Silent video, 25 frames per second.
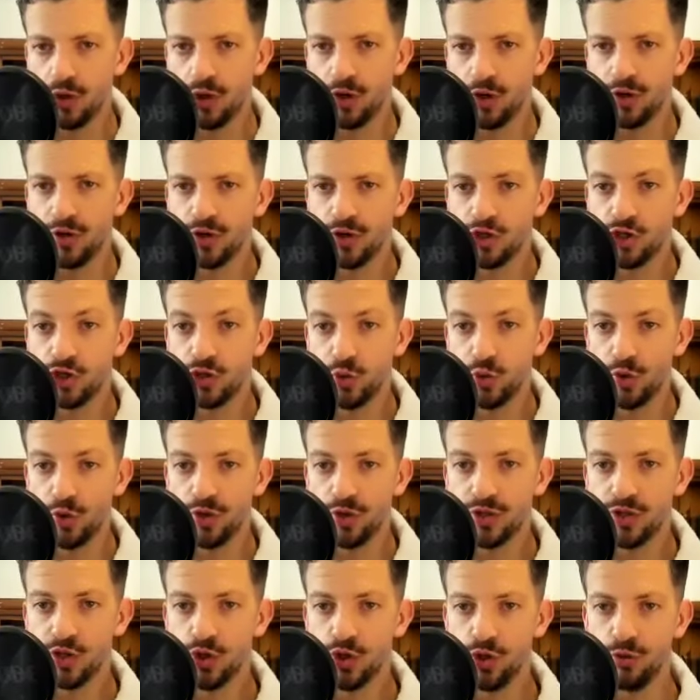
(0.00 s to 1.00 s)
a lot of the shorter
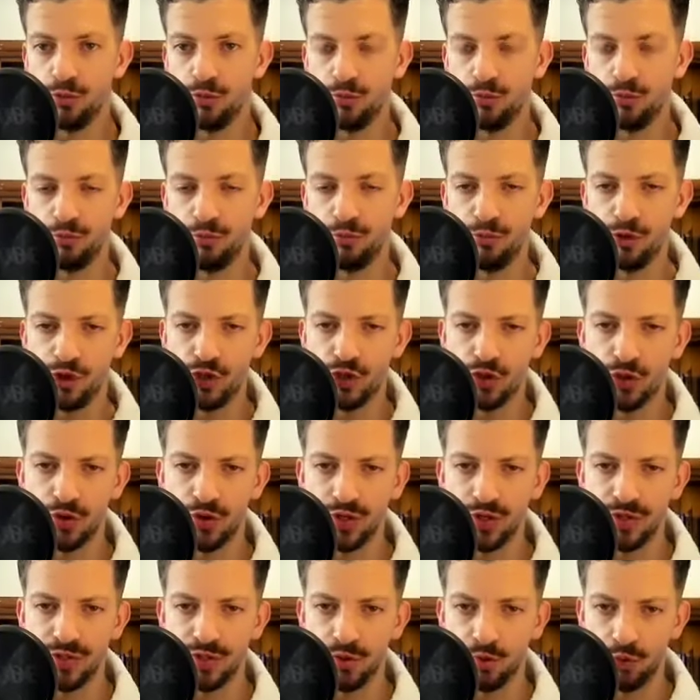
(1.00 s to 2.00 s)
term
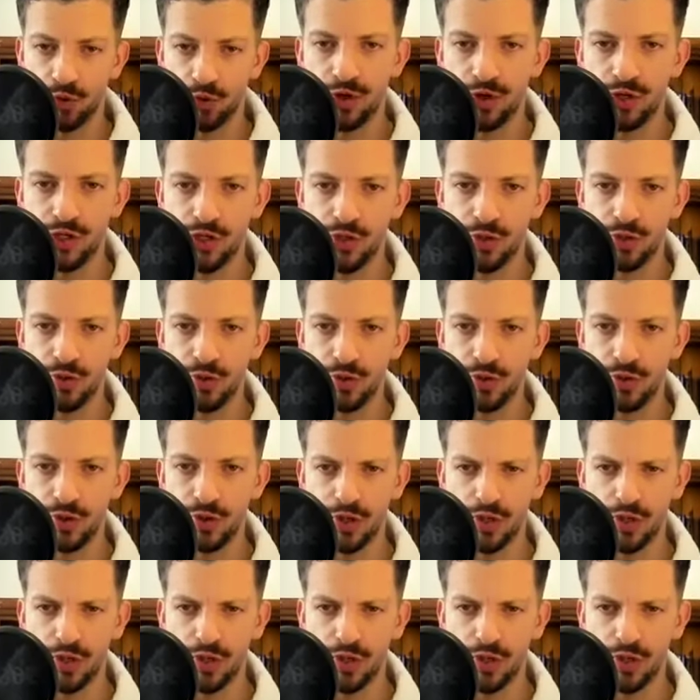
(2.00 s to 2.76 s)
maturities that were issued,